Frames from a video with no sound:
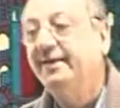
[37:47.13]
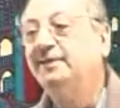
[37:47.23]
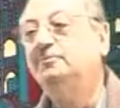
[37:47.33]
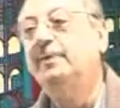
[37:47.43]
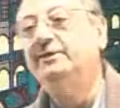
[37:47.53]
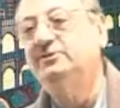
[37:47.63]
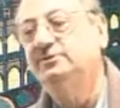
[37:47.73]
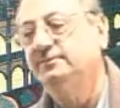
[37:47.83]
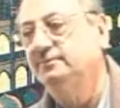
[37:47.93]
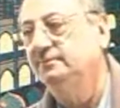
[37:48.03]
page.
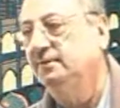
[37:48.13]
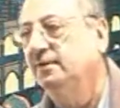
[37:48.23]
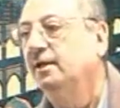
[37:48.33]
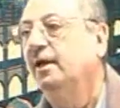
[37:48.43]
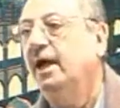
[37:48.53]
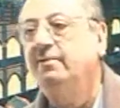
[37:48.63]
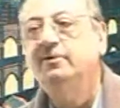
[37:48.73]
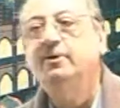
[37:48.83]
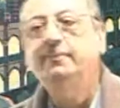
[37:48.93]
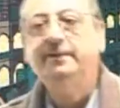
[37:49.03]
I will
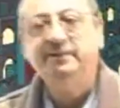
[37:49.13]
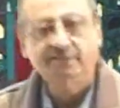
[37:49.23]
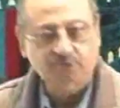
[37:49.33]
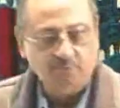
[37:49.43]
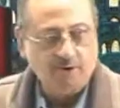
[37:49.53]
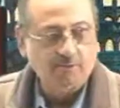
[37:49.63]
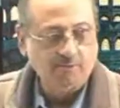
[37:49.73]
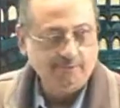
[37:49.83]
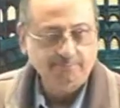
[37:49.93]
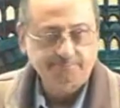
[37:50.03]
repeat this tomorrow
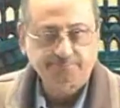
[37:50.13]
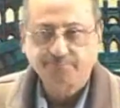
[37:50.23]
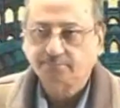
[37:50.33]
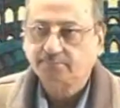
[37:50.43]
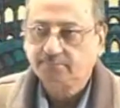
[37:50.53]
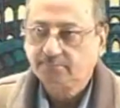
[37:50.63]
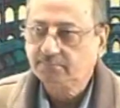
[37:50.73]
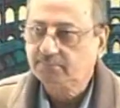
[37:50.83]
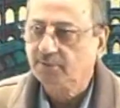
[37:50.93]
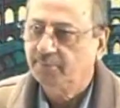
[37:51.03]

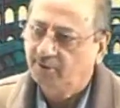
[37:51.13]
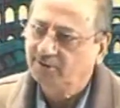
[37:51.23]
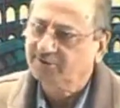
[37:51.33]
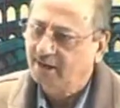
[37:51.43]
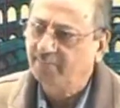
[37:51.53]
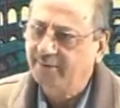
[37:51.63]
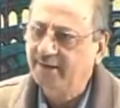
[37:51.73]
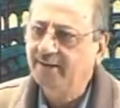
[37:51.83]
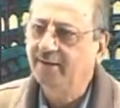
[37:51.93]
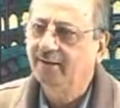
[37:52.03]
because
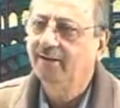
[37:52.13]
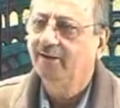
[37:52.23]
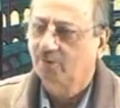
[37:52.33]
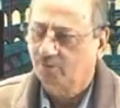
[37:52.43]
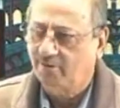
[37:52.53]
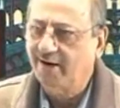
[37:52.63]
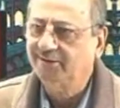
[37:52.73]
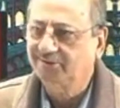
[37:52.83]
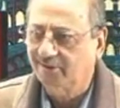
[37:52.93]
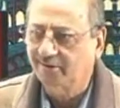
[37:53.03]
numbering requires
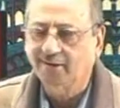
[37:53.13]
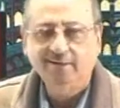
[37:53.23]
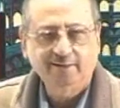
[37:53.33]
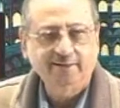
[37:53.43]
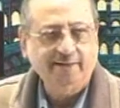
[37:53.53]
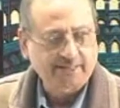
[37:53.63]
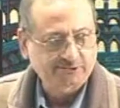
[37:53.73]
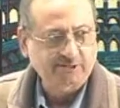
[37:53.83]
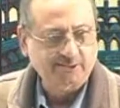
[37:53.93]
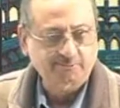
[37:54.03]
little extra
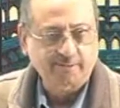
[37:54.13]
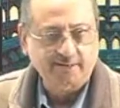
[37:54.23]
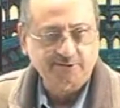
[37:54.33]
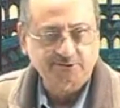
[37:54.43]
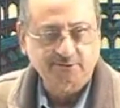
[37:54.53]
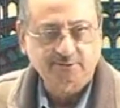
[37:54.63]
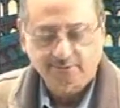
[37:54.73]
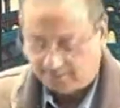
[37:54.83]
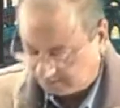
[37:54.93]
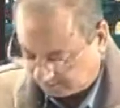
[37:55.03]
explanation.
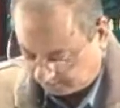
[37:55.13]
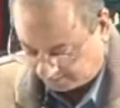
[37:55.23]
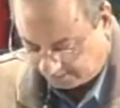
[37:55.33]
Okay?